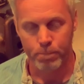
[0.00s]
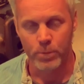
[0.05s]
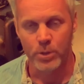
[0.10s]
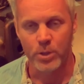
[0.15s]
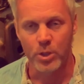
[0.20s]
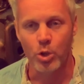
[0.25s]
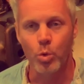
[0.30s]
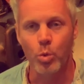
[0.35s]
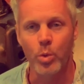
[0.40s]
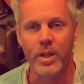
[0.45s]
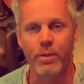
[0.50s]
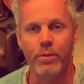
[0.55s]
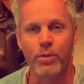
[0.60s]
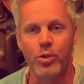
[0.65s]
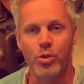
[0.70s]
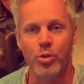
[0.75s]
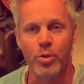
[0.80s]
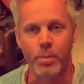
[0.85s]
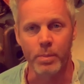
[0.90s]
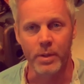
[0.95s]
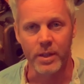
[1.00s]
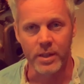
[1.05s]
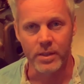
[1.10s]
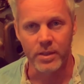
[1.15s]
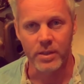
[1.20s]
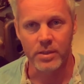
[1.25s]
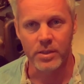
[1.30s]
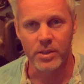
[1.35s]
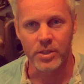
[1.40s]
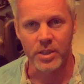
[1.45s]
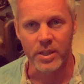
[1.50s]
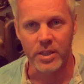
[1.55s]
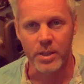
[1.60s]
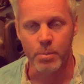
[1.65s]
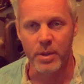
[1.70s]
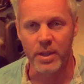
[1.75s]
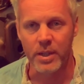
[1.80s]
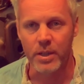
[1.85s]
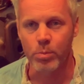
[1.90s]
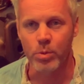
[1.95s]
the quaver triplet, because at the
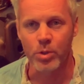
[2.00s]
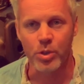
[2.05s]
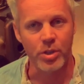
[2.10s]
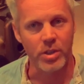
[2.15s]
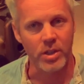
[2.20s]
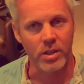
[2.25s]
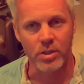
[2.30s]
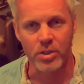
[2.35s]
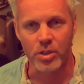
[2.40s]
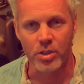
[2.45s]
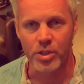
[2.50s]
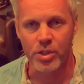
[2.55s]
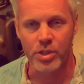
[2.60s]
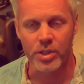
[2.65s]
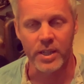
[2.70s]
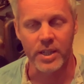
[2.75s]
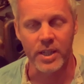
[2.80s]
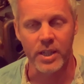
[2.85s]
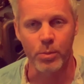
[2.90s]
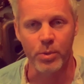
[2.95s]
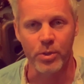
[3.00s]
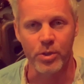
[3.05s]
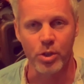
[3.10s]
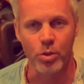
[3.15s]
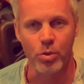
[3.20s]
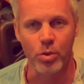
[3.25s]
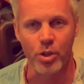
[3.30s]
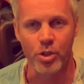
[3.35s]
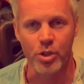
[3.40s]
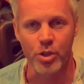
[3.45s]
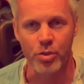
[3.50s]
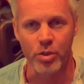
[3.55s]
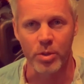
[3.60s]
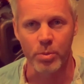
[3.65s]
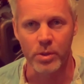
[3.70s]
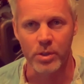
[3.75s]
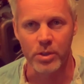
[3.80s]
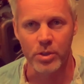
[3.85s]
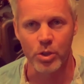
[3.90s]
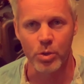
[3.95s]
minute we're still just sticking with the crotchet
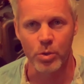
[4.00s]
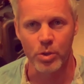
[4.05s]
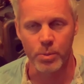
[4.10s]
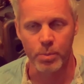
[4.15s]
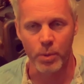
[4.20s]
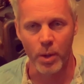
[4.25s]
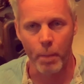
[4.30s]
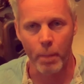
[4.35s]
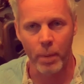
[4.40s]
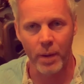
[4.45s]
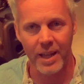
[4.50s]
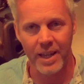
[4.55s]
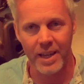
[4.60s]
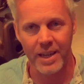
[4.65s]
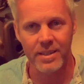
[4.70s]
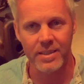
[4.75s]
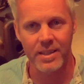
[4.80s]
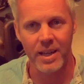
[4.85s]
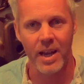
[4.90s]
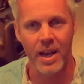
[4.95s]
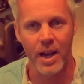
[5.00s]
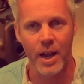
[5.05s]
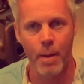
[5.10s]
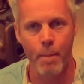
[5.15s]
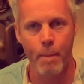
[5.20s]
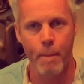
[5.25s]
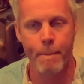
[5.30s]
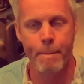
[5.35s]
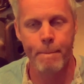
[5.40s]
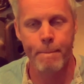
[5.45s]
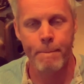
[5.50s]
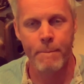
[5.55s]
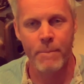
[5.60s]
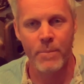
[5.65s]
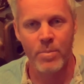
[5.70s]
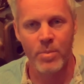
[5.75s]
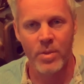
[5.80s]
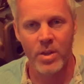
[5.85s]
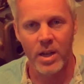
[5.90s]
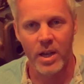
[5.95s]
triplet. So it's about playing time
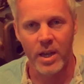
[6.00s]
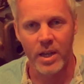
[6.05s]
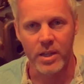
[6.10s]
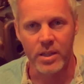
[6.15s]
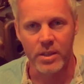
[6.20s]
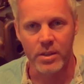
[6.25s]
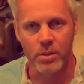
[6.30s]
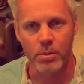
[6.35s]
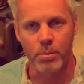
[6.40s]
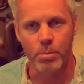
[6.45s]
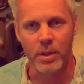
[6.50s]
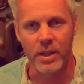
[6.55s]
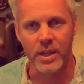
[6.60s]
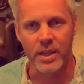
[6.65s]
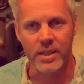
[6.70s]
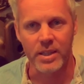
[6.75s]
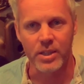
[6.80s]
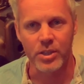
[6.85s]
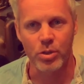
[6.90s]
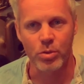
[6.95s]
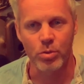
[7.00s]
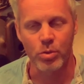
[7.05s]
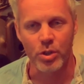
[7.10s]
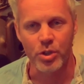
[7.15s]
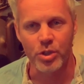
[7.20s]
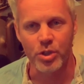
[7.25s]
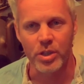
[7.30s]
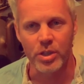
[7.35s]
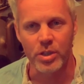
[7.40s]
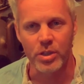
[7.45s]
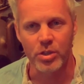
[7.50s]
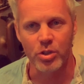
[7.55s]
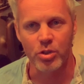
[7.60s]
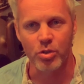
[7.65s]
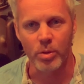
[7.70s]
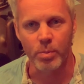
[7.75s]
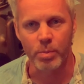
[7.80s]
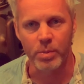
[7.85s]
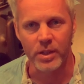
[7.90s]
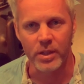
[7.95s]
and playing this crotchet
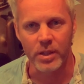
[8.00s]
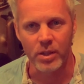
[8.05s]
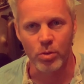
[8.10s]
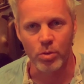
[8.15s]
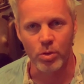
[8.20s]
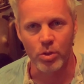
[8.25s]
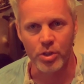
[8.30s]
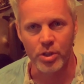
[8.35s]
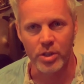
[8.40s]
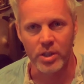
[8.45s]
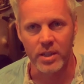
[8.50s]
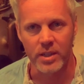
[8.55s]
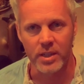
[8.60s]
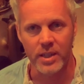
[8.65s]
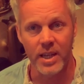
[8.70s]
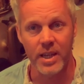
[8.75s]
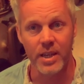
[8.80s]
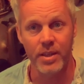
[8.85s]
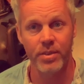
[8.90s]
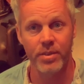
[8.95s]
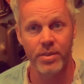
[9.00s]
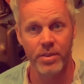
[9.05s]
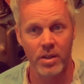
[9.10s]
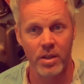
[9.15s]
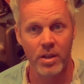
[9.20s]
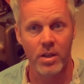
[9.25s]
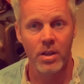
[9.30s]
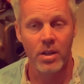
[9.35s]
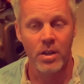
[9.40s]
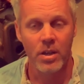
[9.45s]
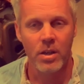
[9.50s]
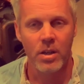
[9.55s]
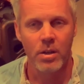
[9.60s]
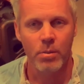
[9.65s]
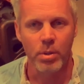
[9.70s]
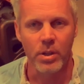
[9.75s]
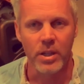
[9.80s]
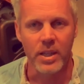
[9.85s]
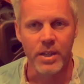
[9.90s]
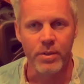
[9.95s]
triplet across it. And Keith
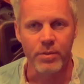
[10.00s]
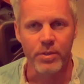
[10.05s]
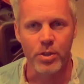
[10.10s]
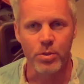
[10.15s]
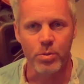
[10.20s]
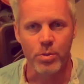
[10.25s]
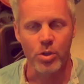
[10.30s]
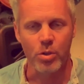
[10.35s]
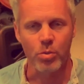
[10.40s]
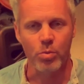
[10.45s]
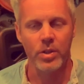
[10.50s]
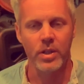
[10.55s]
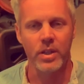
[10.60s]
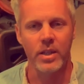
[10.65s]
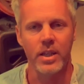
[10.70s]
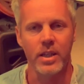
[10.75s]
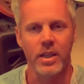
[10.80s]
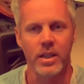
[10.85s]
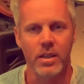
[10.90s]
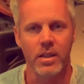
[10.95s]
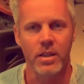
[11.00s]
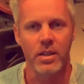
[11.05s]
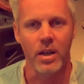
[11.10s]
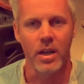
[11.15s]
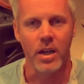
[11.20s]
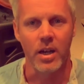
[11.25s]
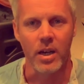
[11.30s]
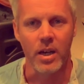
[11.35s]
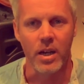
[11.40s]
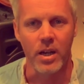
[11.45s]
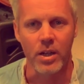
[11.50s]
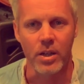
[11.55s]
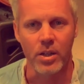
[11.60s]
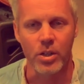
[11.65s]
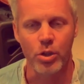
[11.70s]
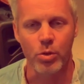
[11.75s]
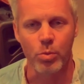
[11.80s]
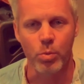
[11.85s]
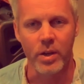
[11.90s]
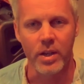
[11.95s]
believed this was a really
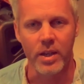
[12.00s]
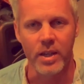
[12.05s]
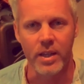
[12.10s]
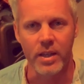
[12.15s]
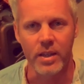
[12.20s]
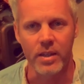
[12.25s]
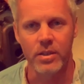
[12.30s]
good way